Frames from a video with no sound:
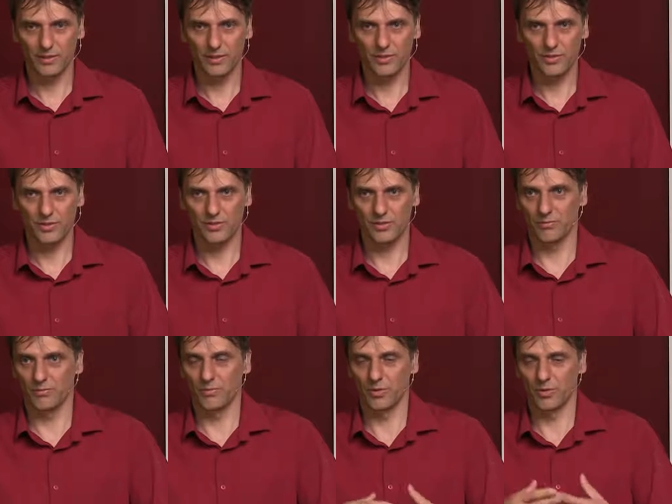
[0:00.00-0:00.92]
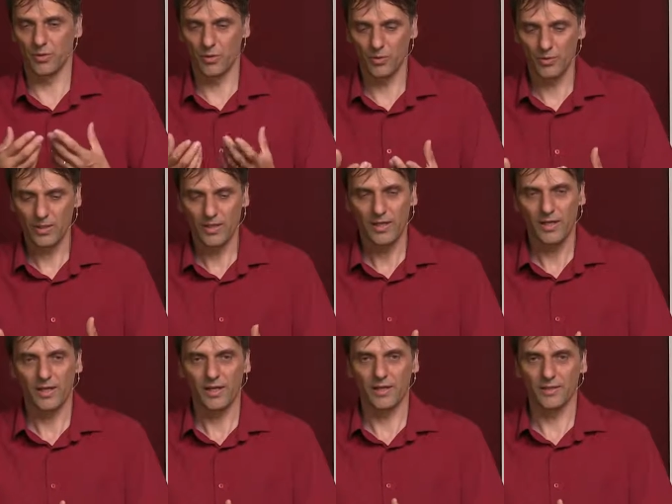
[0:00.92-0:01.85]
it just will grow
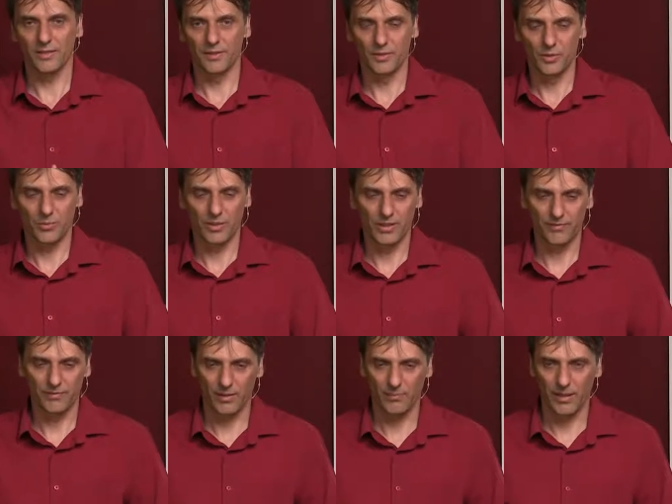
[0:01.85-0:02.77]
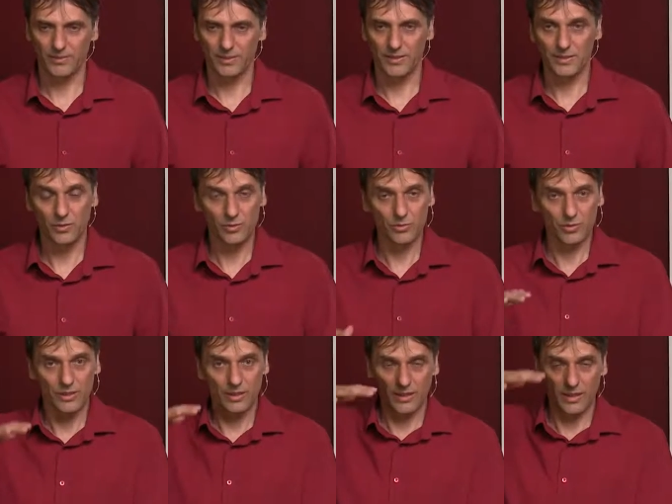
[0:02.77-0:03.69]
and you will have abundance not
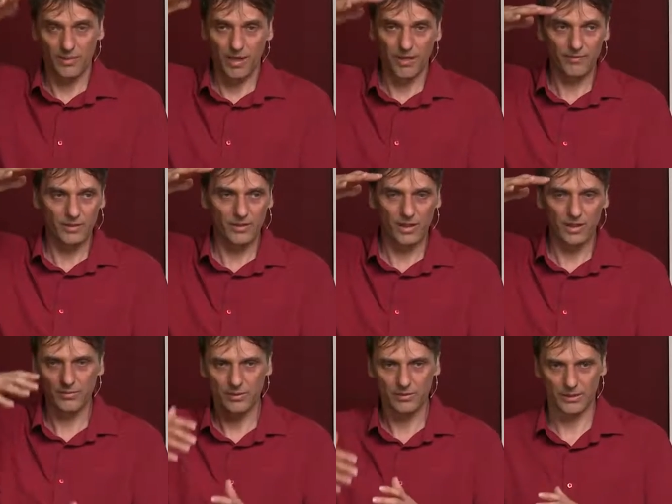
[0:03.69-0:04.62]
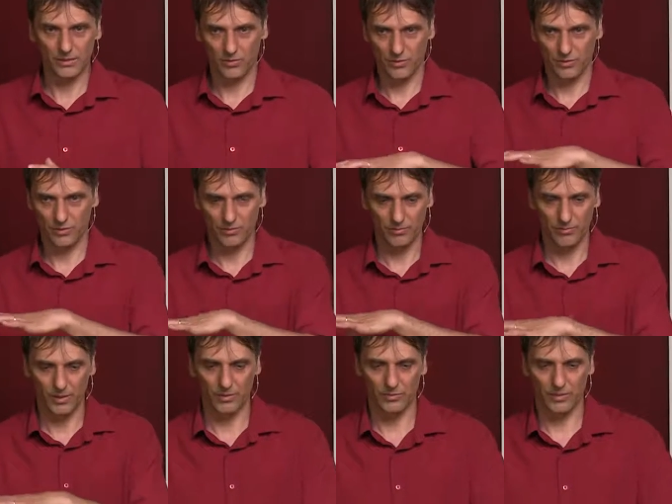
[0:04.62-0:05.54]
only above the ground, but also
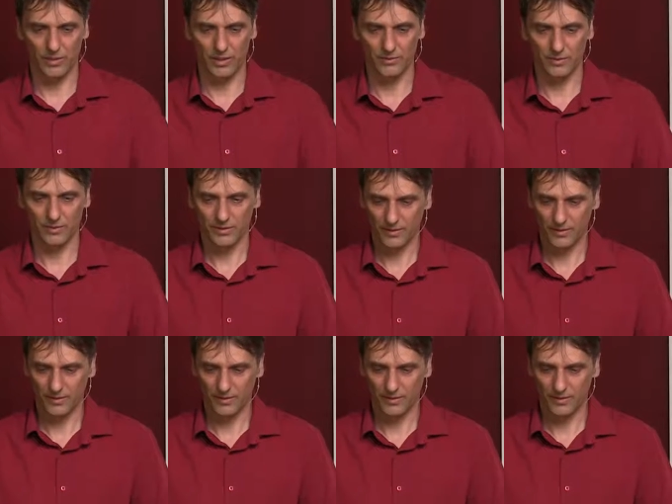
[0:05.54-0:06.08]
below the ground.